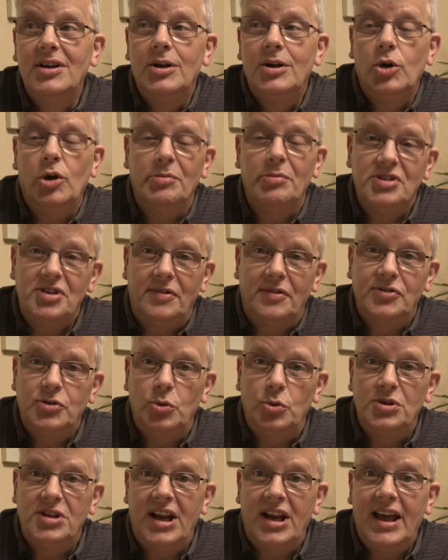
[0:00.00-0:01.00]
got myself
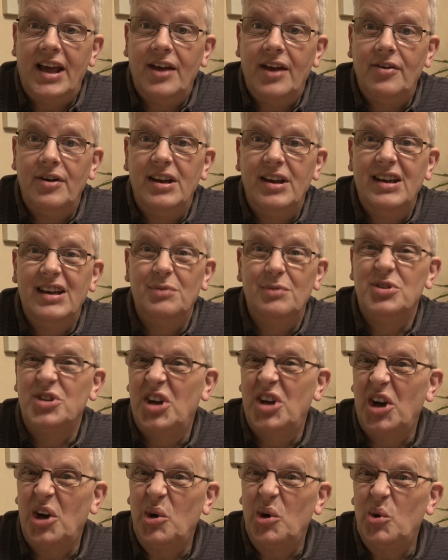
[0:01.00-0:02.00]
sorted out, it was
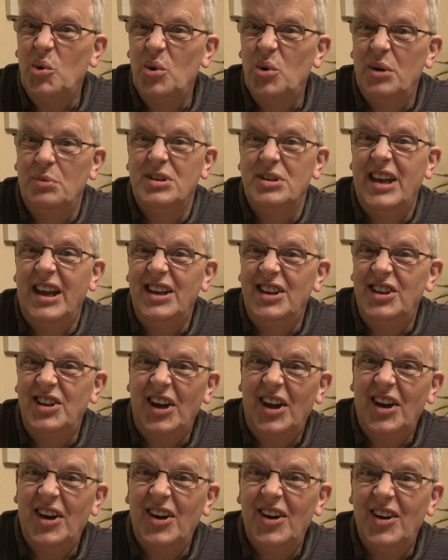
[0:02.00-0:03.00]
cold, it was getting
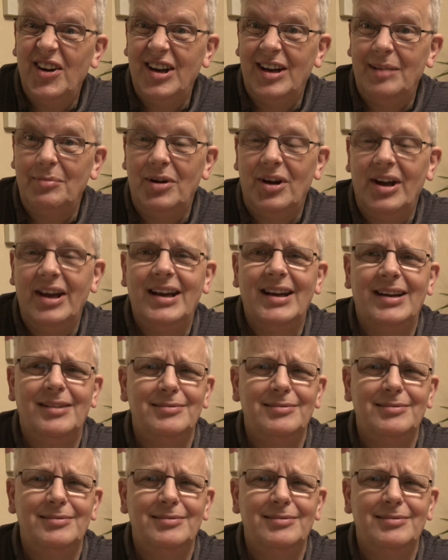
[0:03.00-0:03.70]
dark, and I'm like,